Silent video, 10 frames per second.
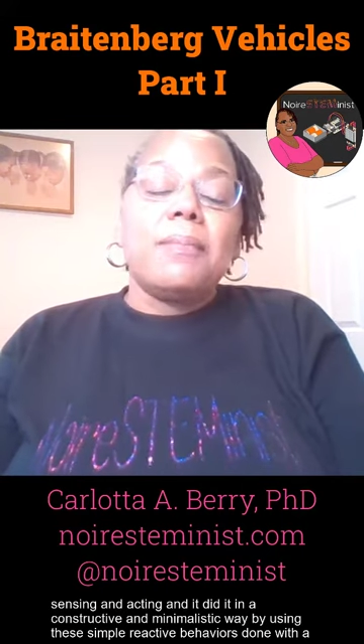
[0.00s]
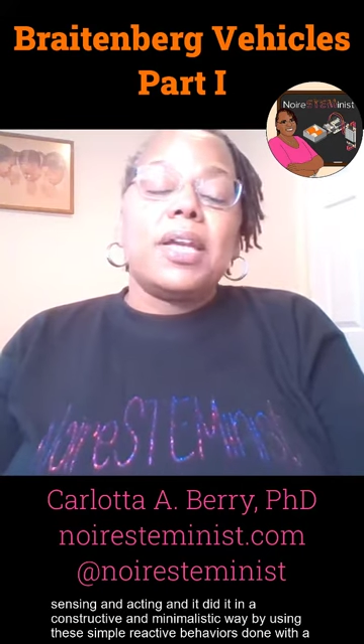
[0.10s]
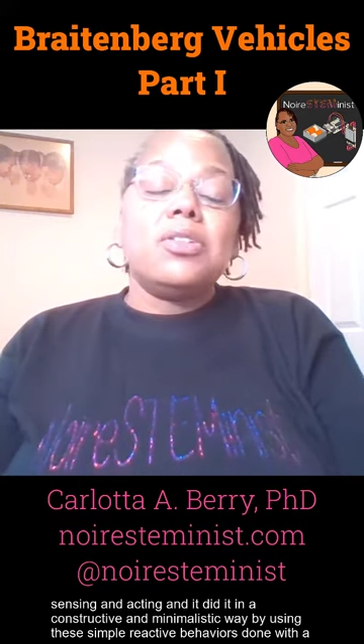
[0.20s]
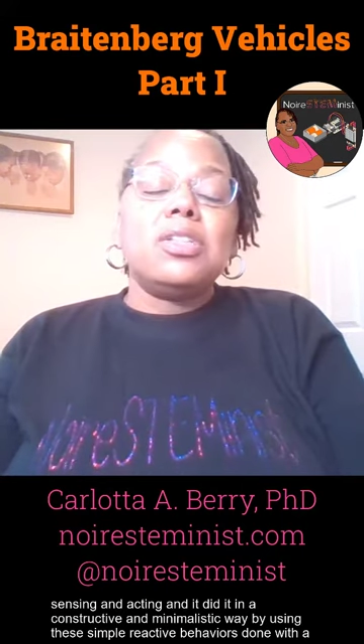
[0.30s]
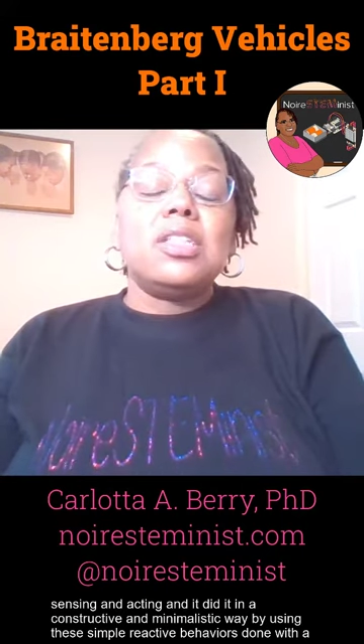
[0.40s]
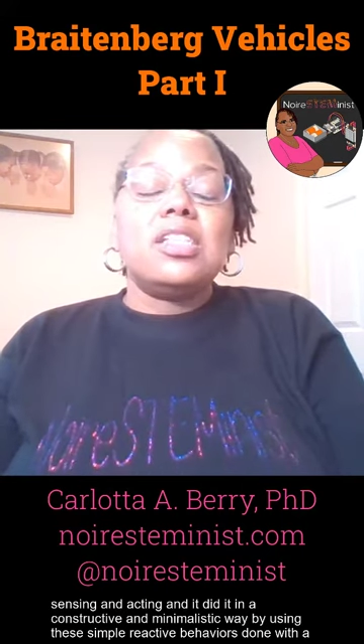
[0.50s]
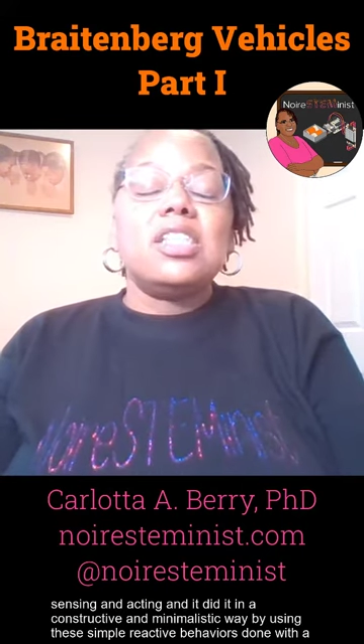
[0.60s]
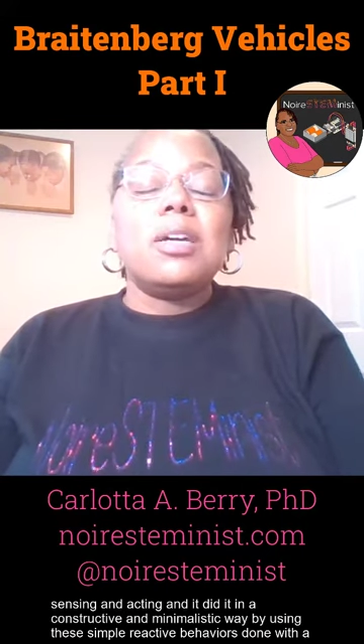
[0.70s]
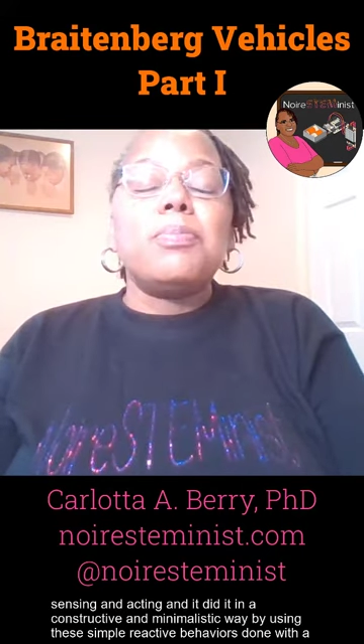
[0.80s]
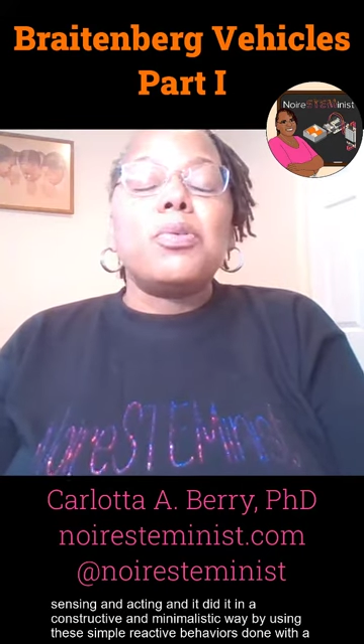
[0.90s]
by using
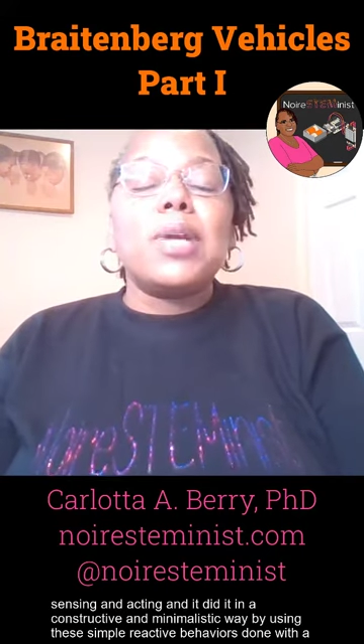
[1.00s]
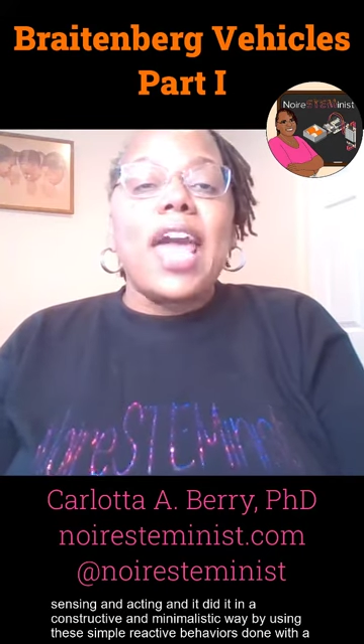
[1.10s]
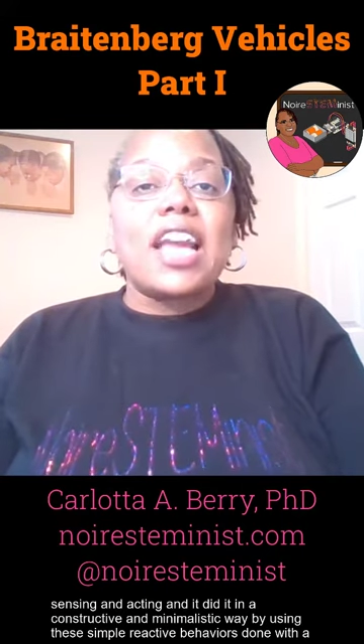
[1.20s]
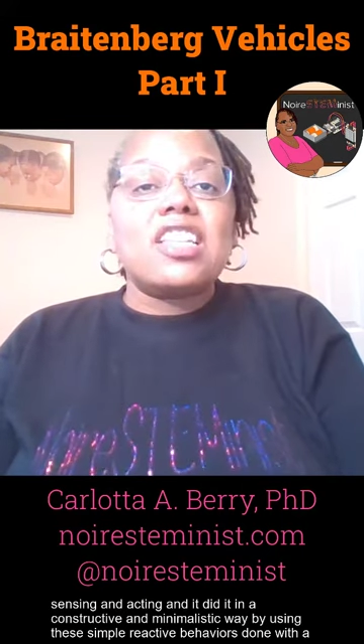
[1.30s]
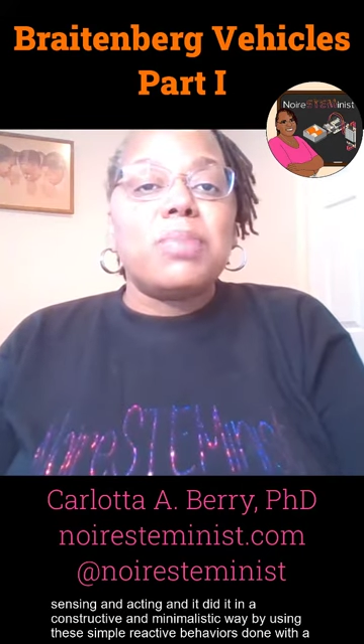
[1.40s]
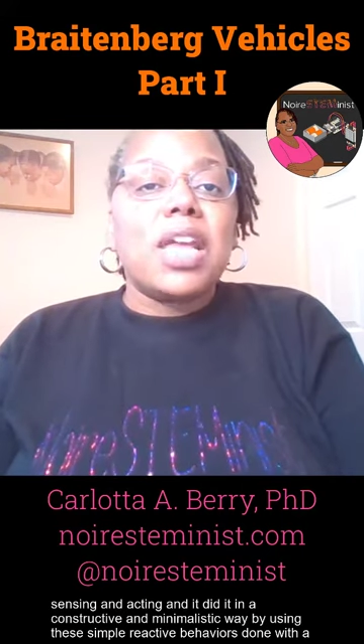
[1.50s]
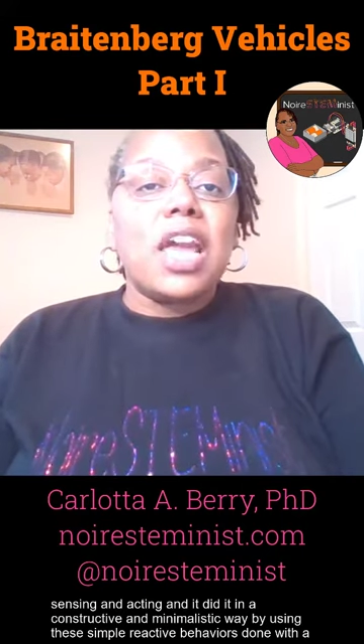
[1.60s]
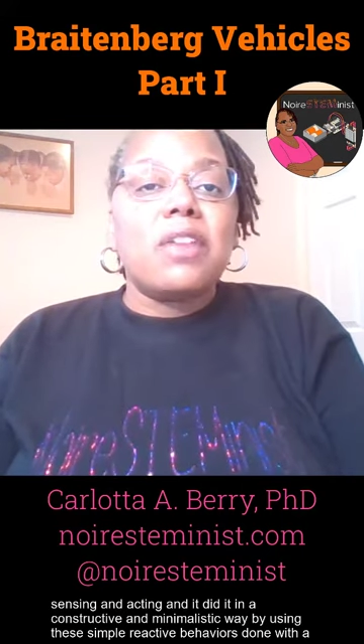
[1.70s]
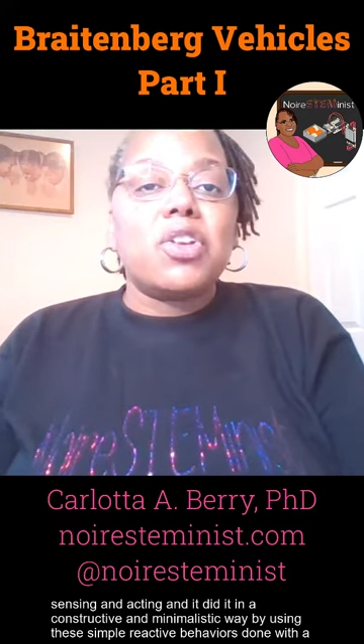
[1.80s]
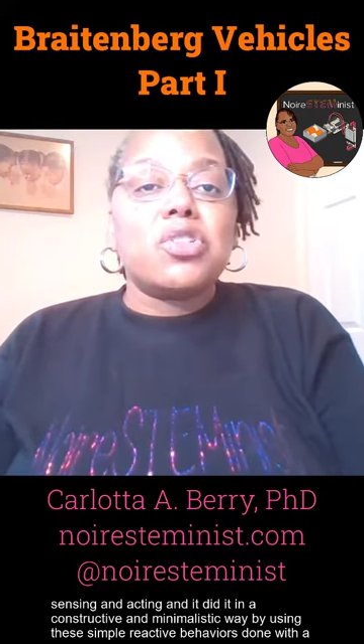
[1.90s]
these simple reactive
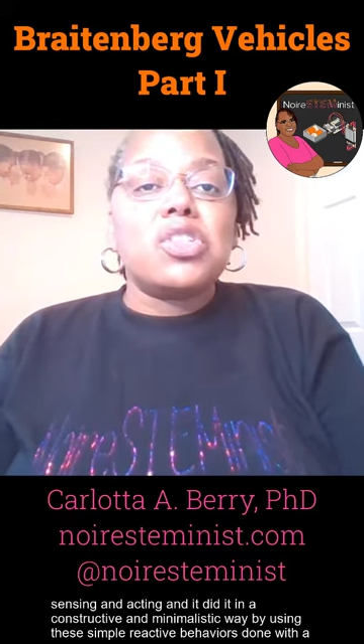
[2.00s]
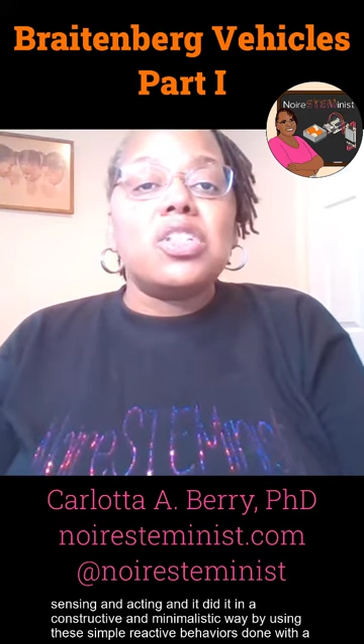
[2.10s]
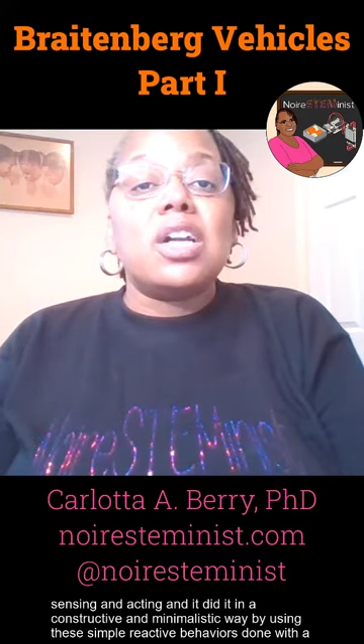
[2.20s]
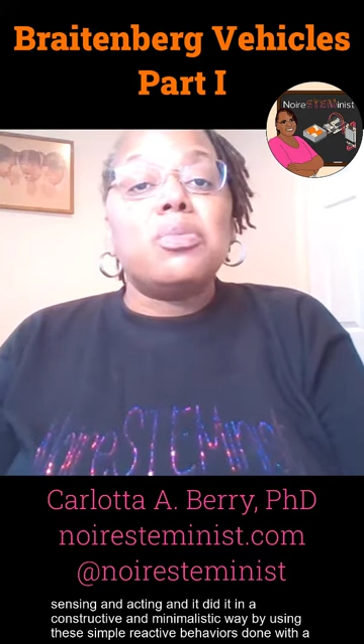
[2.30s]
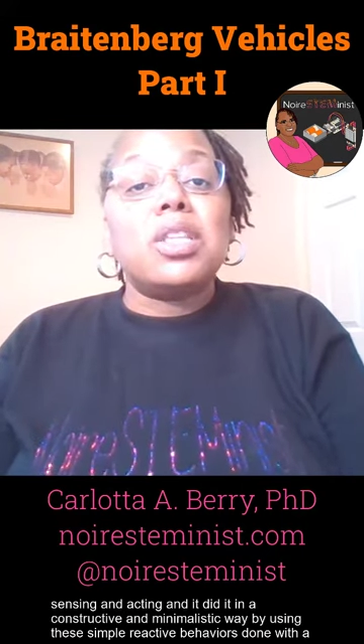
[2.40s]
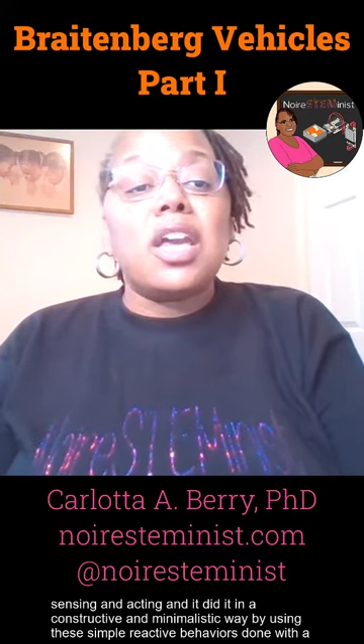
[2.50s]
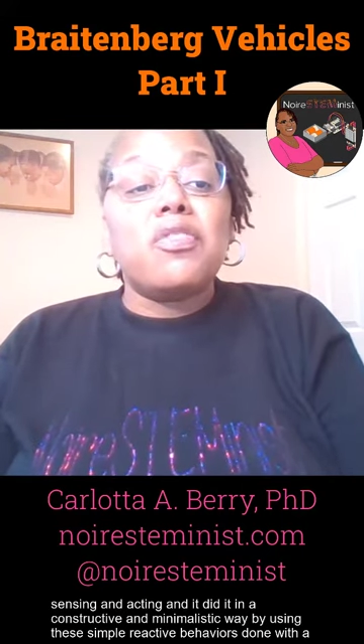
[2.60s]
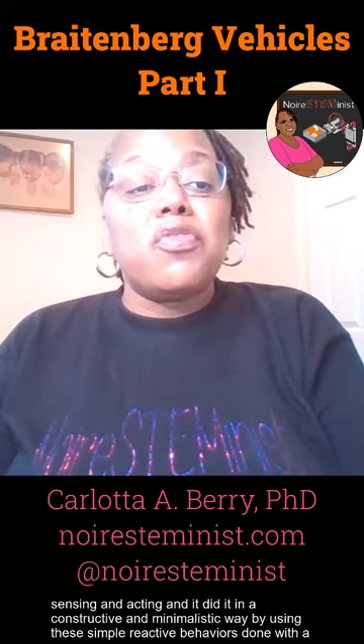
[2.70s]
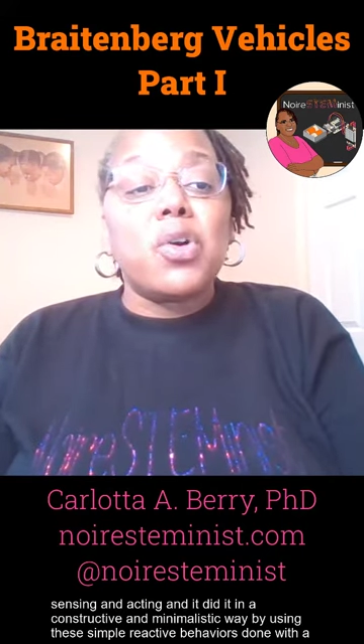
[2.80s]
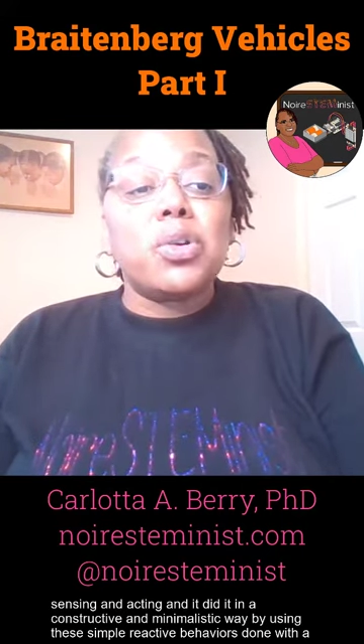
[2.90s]
behaviors done with
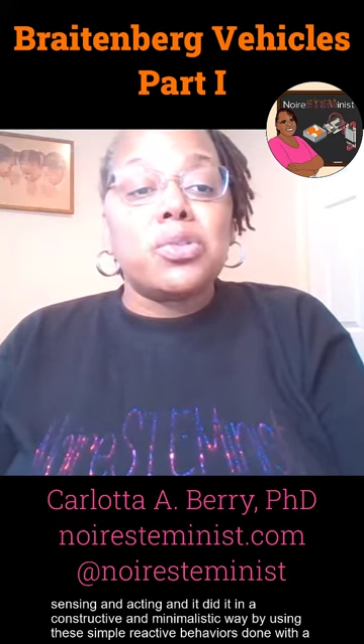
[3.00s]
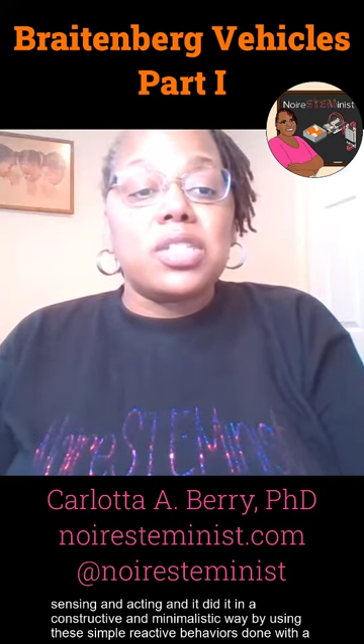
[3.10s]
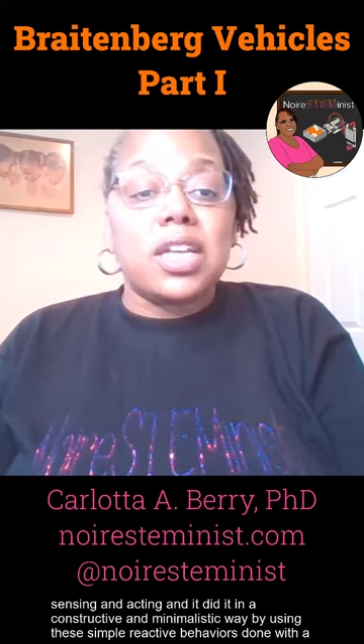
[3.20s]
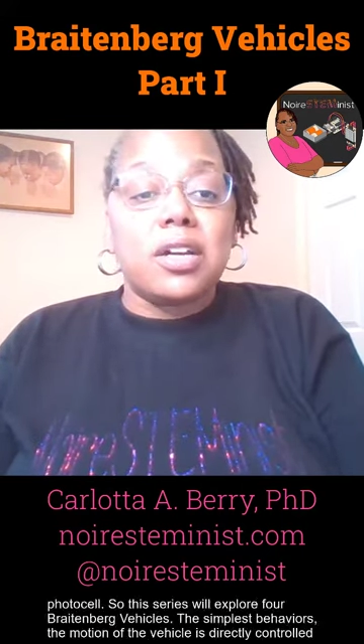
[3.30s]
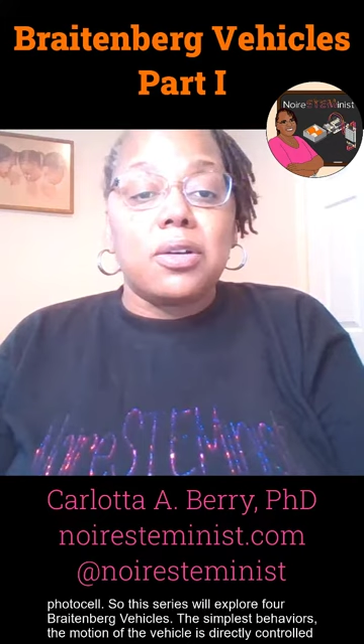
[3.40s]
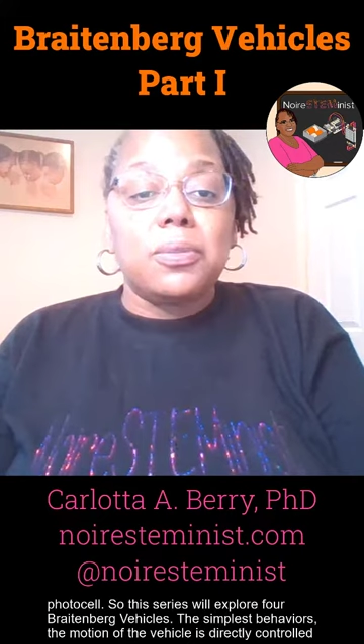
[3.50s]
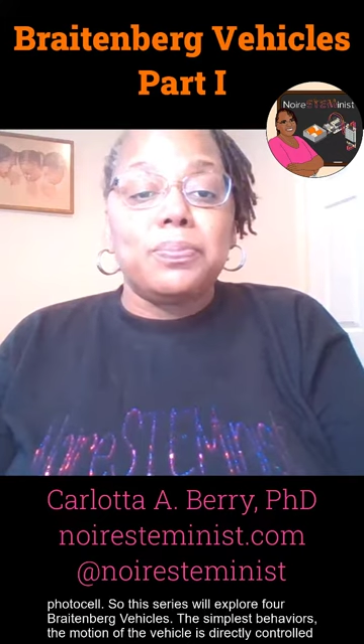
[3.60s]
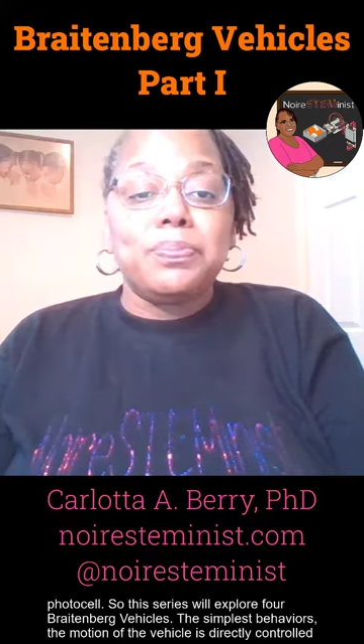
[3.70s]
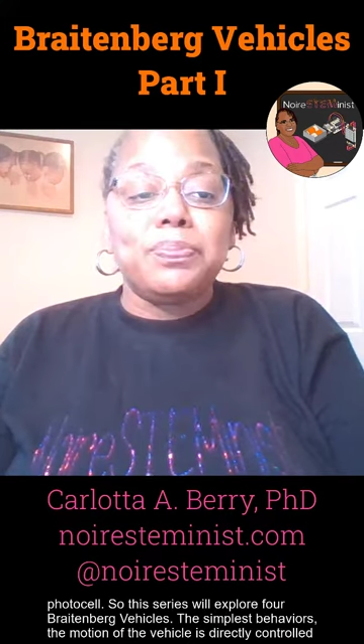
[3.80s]
a photocell.